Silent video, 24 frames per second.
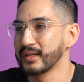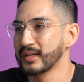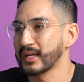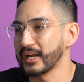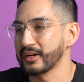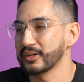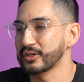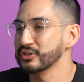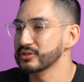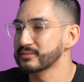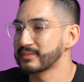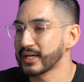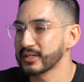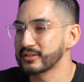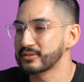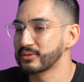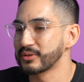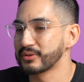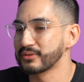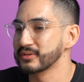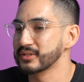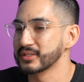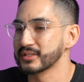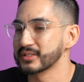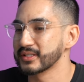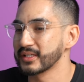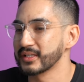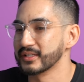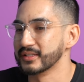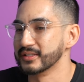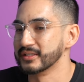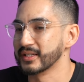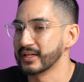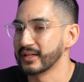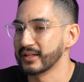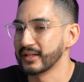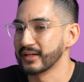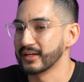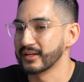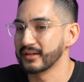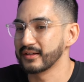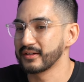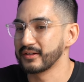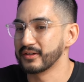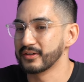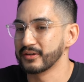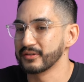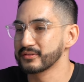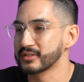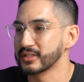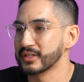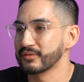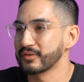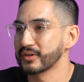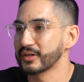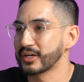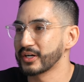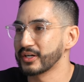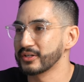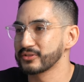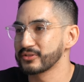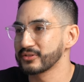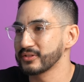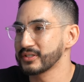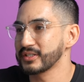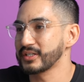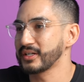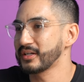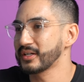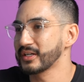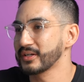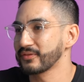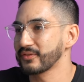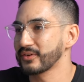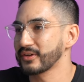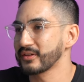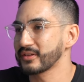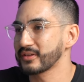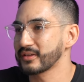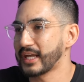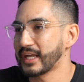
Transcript: Kind of goes back to what we just said: is that like you know different countries eat different